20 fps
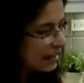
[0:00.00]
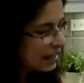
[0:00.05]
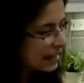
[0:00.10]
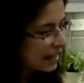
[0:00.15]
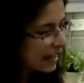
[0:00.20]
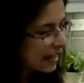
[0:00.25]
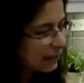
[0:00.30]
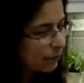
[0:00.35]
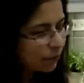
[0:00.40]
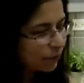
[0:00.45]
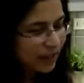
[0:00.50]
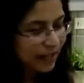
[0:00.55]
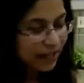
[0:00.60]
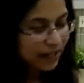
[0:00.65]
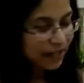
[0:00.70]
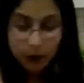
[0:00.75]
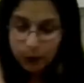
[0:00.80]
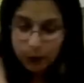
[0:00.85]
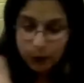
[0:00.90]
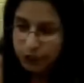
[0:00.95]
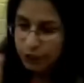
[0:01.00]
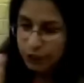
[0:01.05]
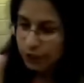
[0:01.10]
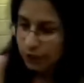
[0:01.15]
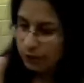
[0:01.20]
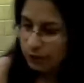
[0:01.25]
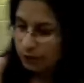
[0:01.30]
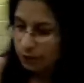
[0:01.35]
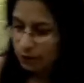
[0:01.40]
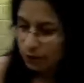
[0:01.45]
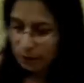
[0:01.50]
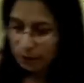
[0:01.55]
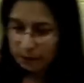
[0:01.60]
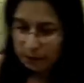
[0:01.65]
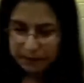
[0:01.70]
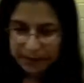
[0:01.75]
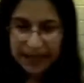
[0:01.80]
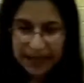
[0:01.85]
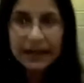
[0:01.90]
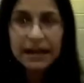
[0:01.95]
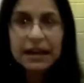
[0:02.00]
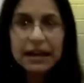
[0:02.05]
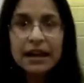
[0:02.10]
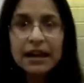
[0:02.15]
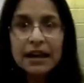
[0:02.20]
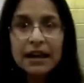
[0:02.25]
that we are going to make.